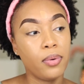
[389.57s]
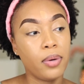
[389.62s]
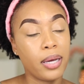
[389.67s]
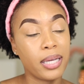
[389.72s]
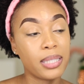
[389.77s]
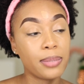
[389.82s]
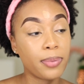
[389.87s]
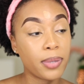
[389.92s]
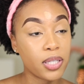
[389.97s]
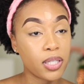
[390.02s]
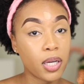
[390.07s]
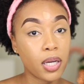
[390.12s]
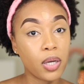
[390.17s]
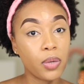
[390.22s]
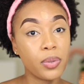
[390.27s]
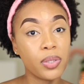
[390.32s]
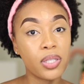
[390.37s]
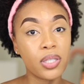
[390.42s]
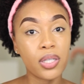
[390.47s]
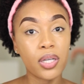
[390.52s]
especially
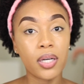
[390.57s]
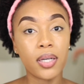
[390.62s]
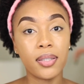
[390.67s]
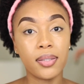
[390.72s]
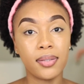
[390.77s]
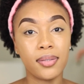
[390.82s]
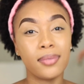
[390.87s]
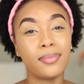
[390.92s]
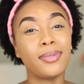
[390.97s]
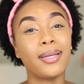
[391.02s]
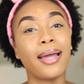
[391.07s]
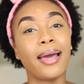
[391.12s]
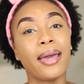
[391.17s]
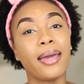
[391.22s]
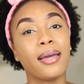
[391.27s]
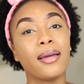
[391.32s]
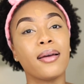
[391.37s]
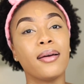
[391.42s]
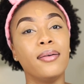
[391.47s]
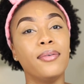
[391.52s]
with certain
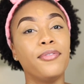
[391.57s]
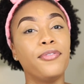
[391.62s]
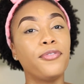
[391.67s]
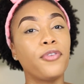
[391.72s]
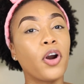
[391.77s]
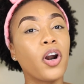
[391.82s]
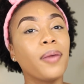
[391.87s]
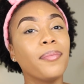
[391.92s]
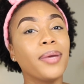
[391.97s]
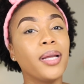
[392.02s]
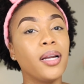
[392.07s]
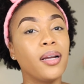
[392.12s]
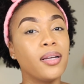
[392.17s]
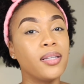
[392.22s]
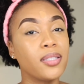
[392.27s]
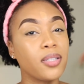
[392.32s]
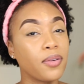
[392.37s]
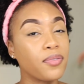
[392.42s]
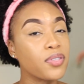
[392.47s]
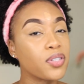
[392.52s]
like
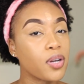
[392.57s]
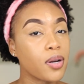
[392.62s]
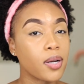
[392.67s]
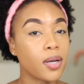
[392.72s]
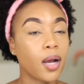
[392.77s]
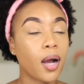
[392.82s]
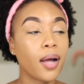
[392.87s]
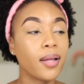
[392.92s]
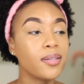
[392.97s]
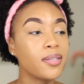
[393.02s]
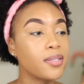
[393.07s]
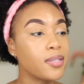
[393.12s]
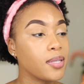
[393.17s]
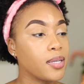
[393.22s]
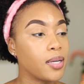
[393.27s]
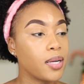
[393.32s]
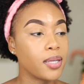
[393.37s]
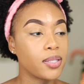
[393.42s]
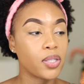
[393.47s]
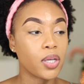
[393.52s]
formulas of certain
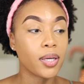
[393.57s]
concealers.